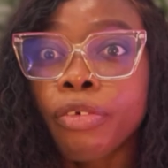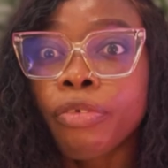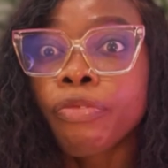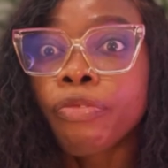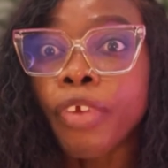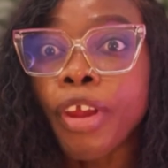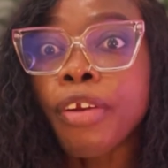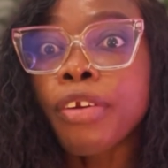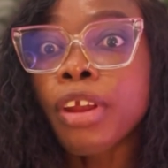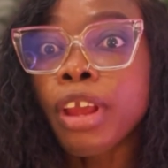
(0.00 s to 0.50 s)

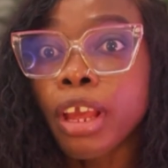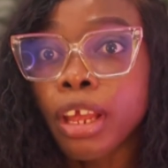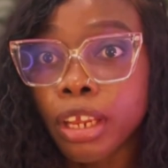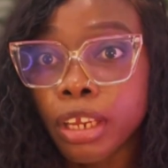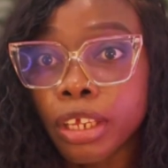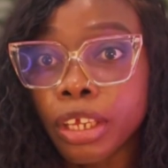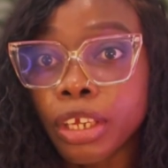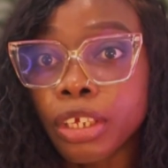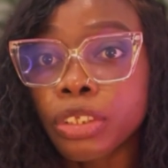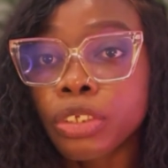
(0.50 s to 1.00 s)
very
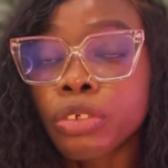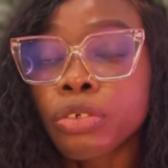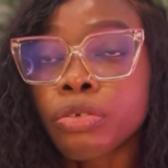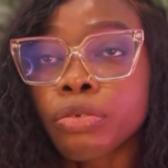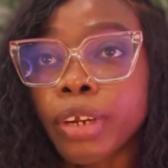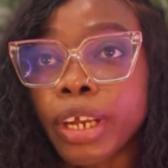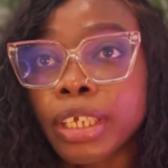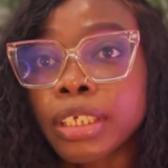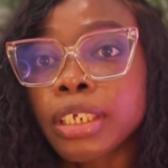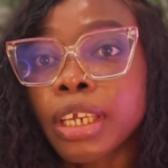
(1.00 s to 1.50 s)
early to
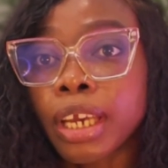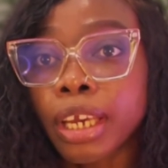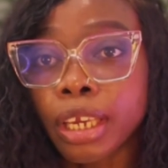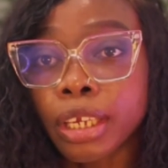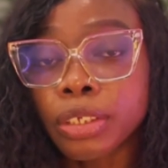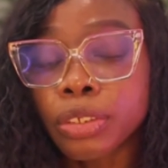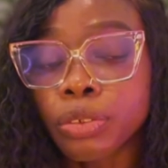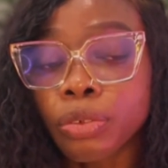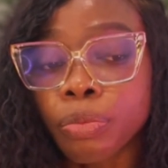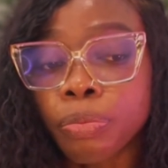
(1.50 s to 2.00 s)
write her
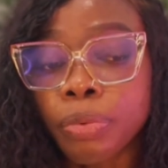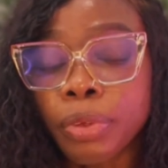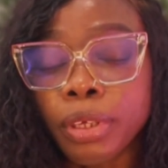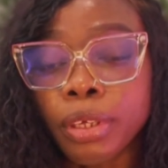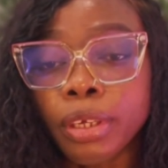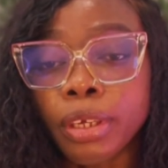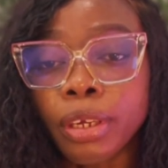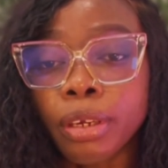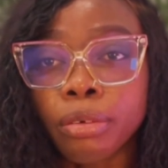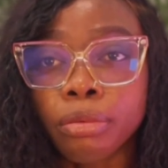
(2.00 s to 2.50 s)
SOP,
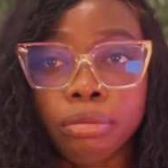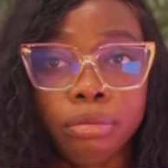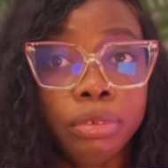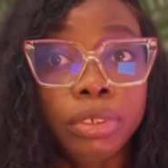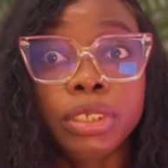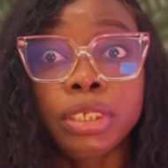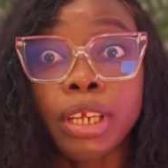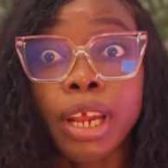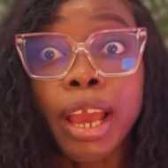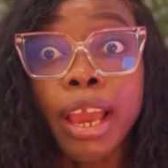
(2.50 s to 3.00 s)

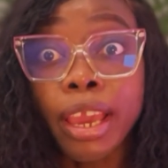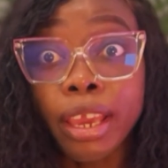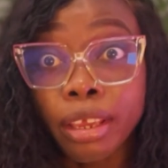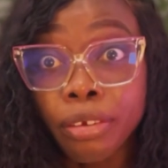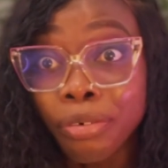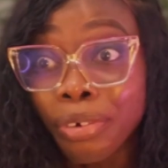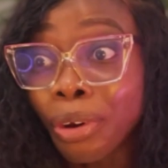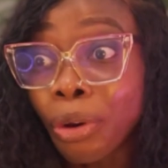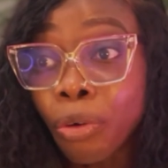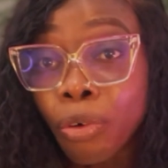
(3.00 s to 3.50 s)
which I
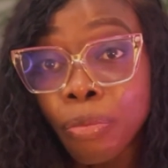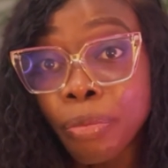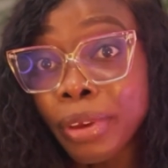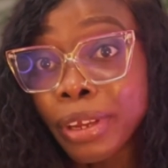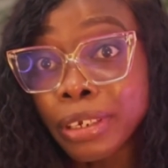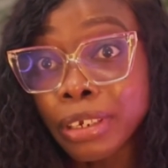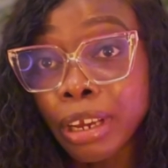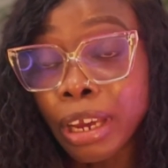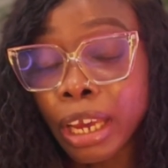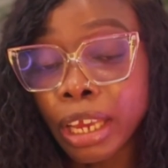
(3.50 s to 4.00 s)

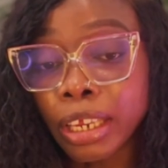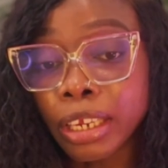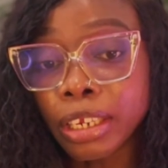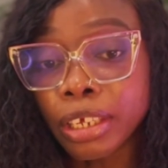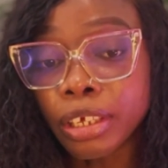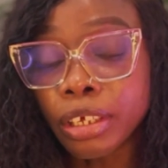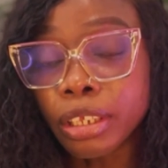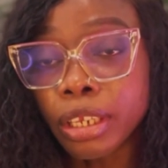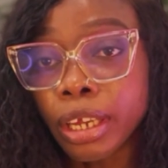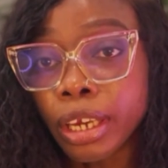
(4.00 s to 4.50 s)
recommend
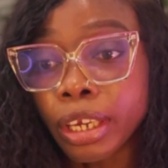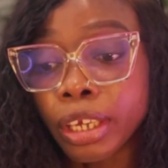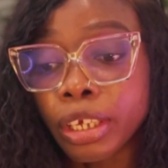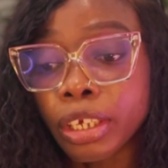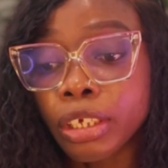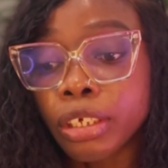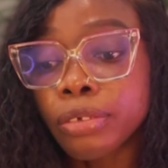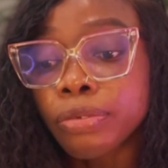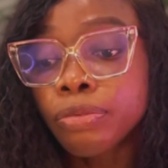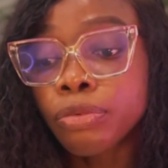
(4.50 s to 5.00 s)
highly. Like,
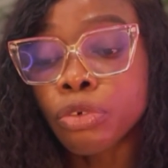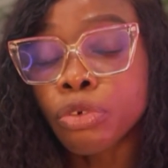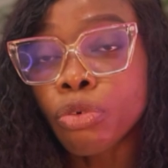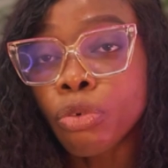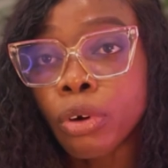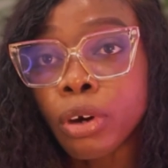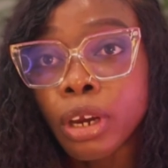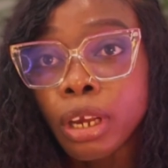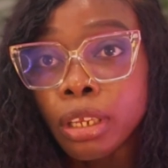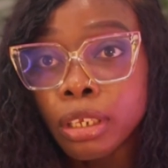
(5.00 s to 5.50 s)
if
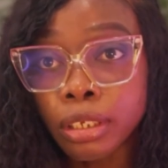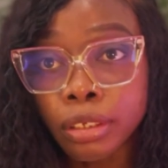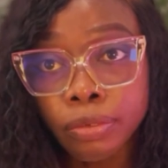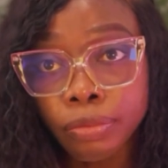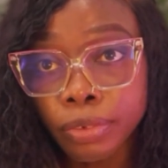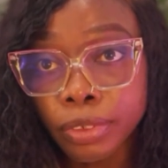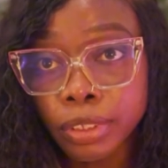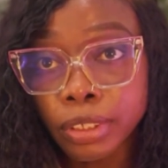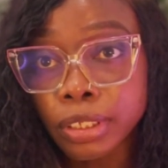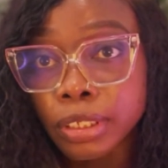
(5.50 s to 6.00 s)
you are
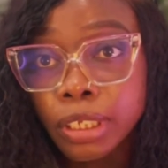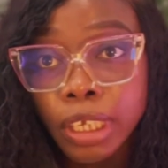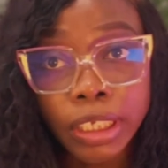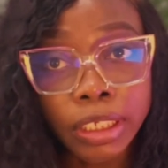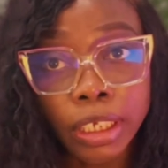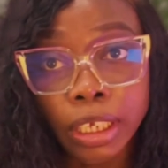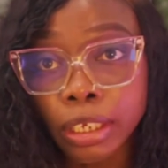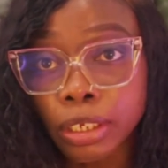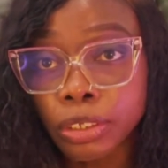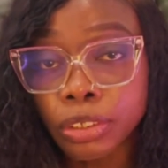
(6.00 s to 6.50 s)
leaving,
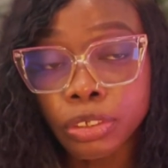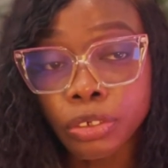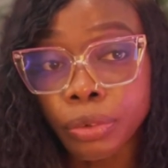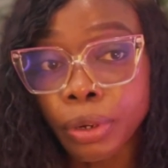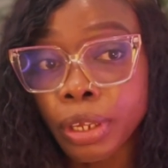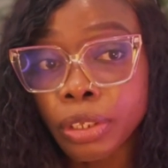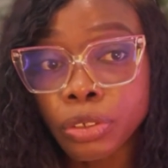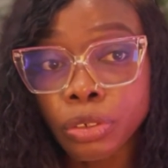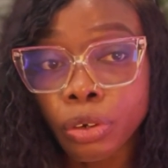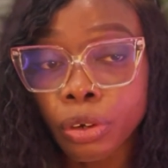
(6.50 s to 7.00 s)
start early to
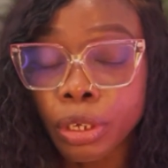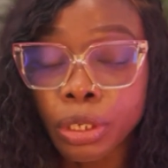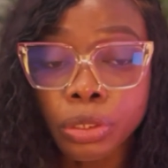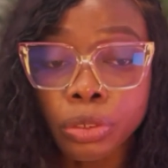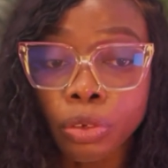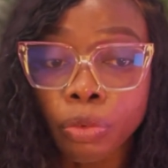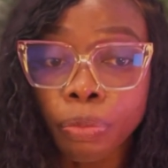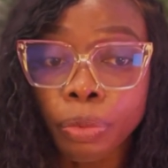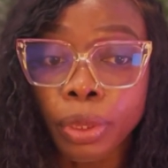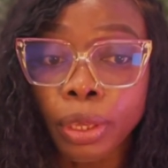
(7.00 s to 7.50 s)
write your
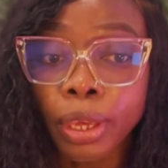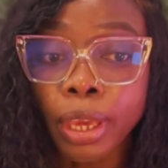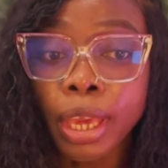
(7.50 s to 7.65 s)
SOP.